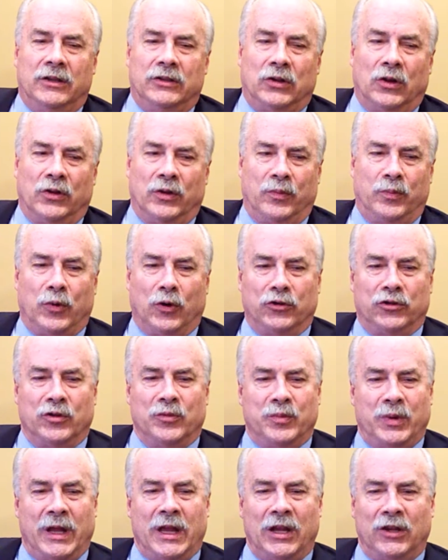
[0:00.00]
So the
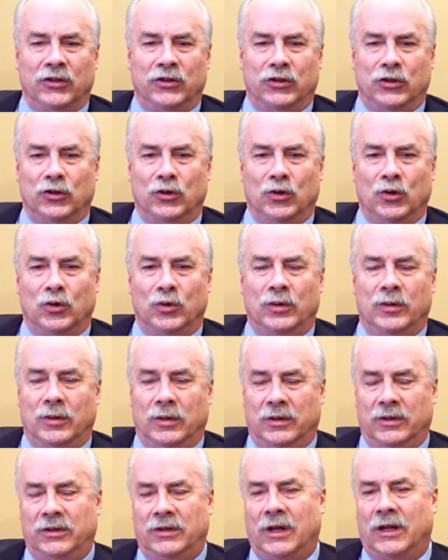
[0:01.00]
person being sued
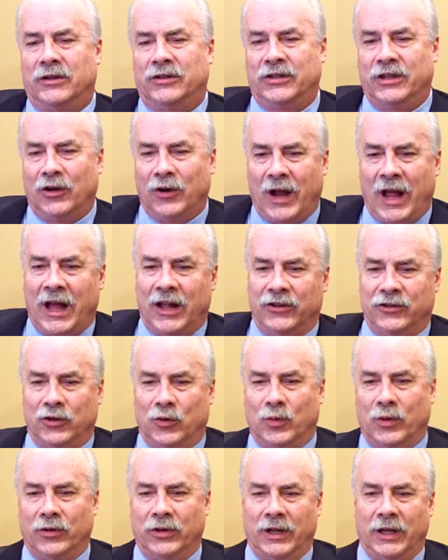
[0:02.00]
does their
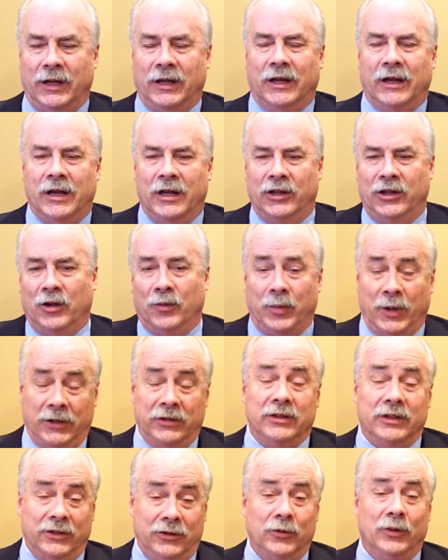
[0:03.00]
answer, where they're basically